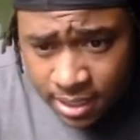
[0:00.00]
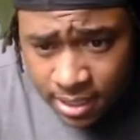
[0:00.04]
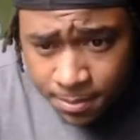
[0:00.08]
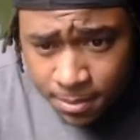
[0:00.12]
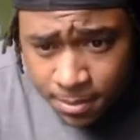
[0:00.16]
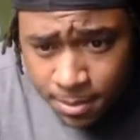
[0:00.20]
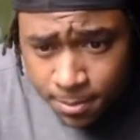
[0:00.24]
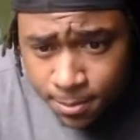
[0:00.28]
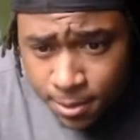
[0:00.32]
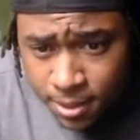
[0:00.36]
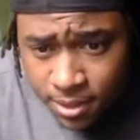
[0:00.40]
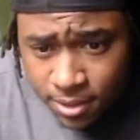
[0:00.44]
can
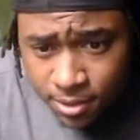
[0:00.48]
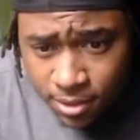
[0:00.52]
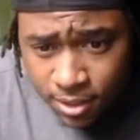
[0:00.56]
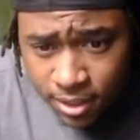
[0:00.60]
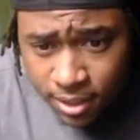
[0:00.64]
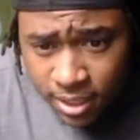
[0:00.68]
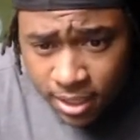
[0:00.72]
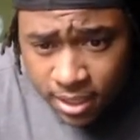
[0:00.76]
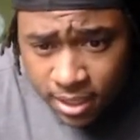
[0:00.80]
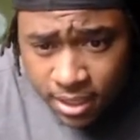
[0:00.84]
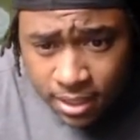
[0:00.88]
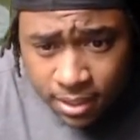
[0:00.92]
be beaten on
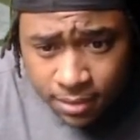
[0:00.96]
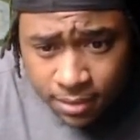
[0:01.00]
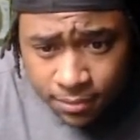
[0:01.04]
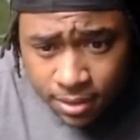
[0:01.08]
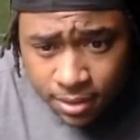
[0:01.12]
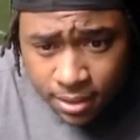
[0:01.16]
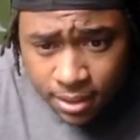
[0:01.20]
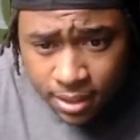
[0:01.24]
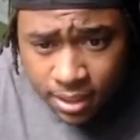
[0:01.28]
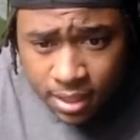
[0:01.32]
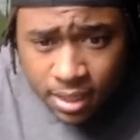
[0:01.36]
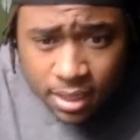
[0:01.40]
any
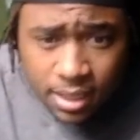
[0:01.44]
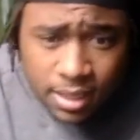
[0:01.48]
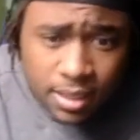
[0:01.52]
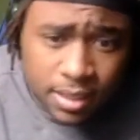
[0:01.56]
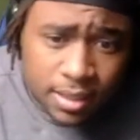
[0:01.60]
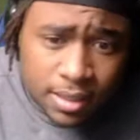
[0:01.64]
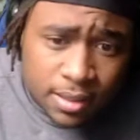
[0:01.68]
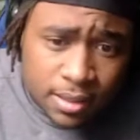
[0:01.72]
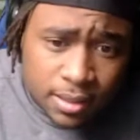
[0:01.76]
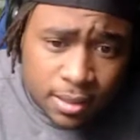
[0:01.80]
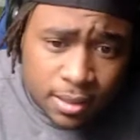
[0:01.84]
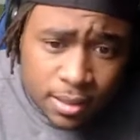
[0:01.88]
given night.
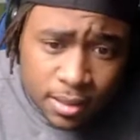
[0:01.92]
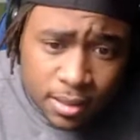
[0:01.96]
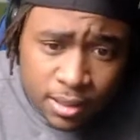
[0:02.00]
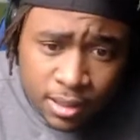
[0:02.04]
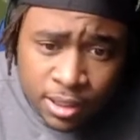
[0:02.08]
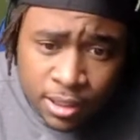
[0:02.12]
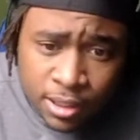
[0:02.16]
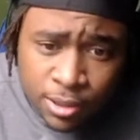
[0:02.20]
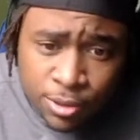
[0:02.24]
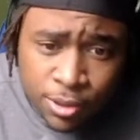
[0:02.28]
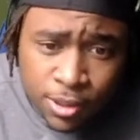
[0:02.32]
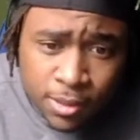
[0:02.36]

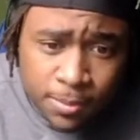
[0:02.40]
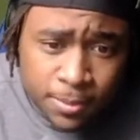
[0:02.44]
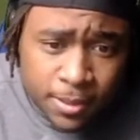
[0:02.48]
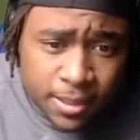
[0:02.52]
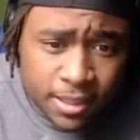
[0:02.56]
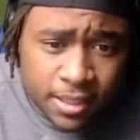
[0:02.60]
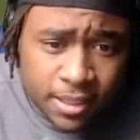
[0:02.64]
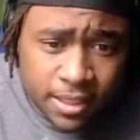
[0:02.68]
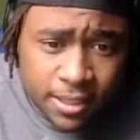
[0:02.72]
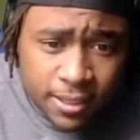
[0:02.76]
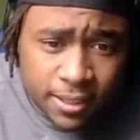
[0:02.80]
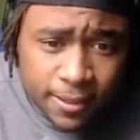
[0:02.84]
Good or
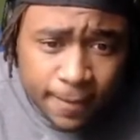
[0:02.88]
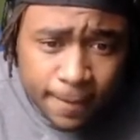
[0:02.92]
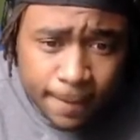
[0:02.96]
bad.